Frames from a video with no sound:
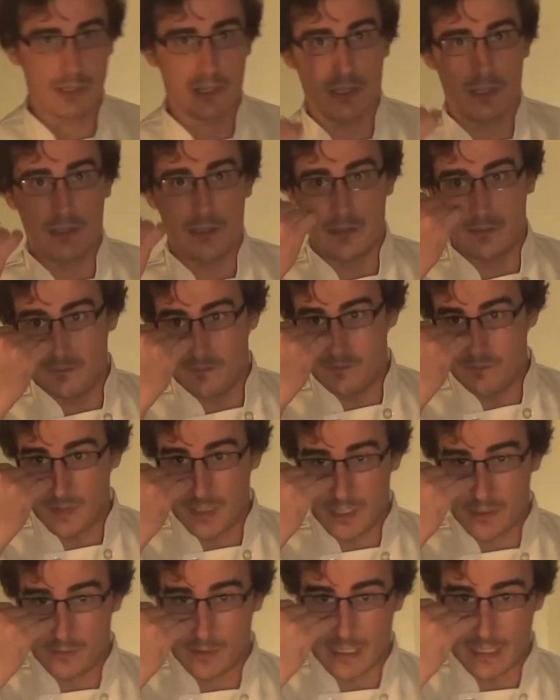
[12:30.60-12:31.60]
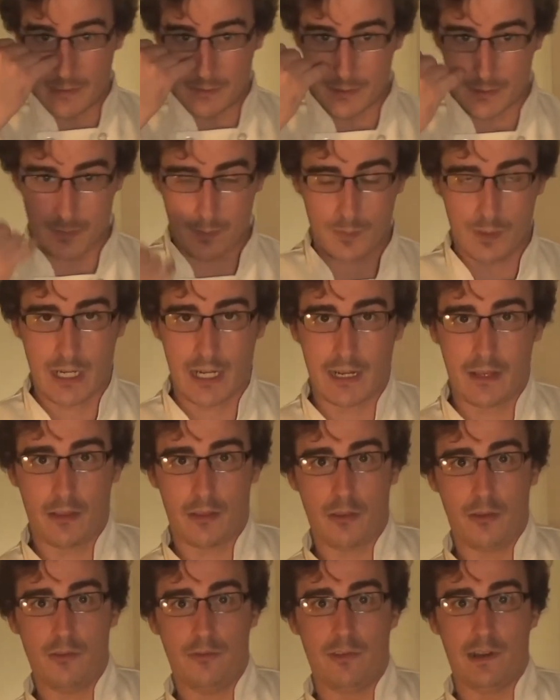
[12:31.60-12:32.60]
on, when I was
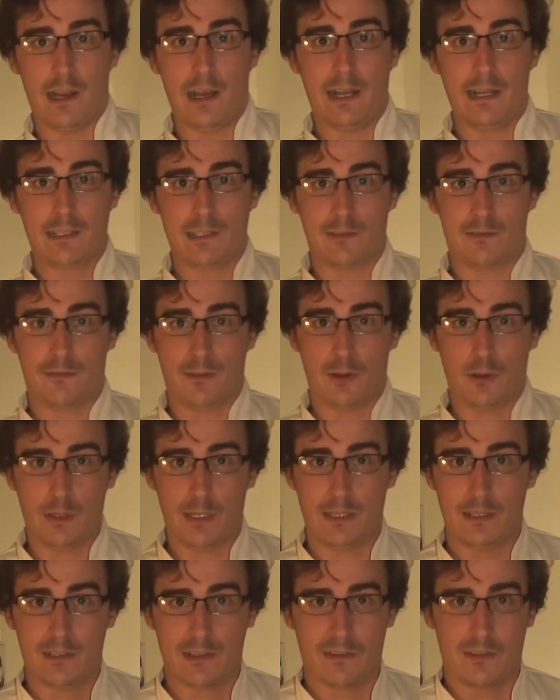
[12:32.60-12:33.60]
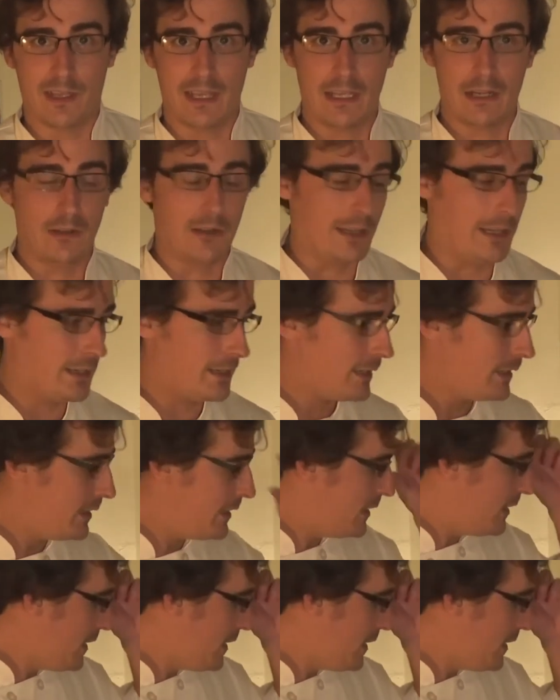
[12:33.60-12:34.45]
cutting through vines and foliage on the internet.